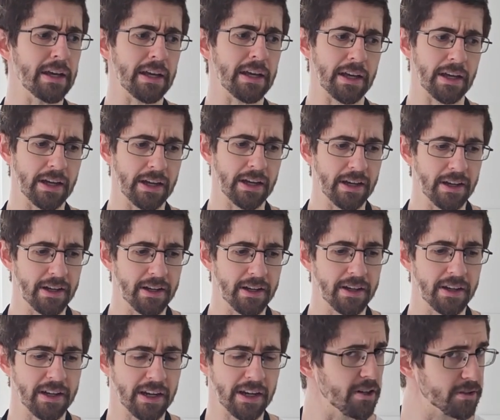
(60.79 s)

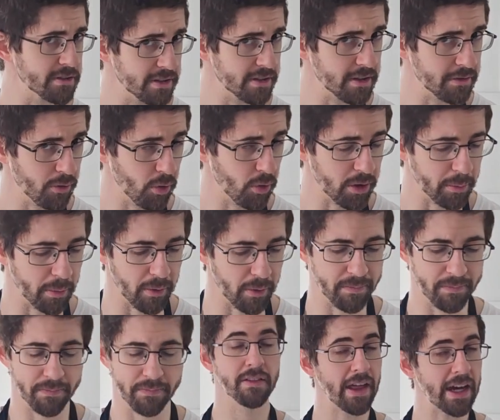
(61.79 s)
And here it's unavoidable.
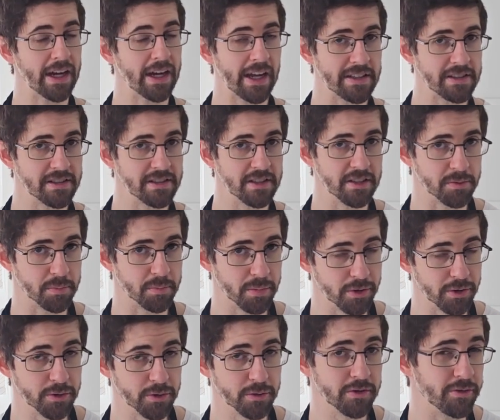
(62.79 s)
That acid is
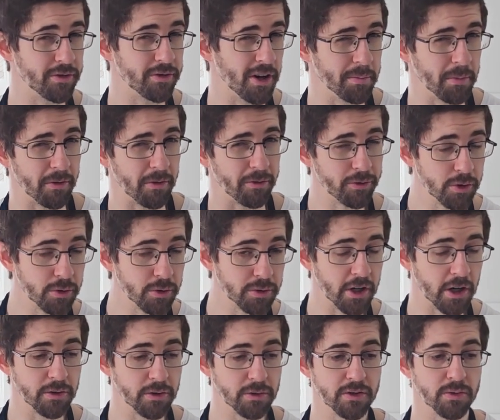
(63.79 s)
produced from the
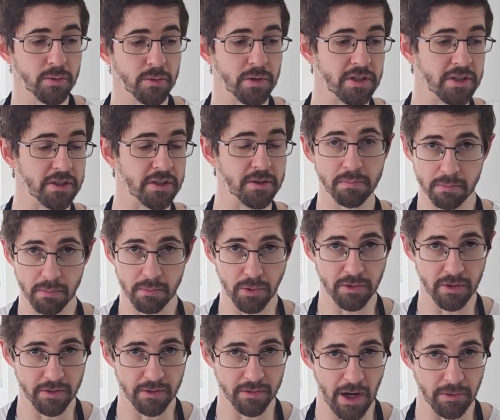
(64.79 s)
fructose, which is
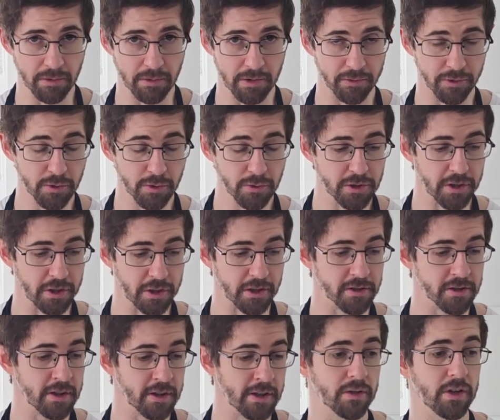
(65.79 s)
mostly found in fruit
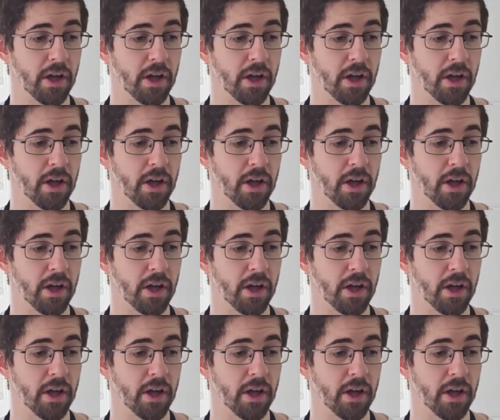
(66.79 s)
sugars.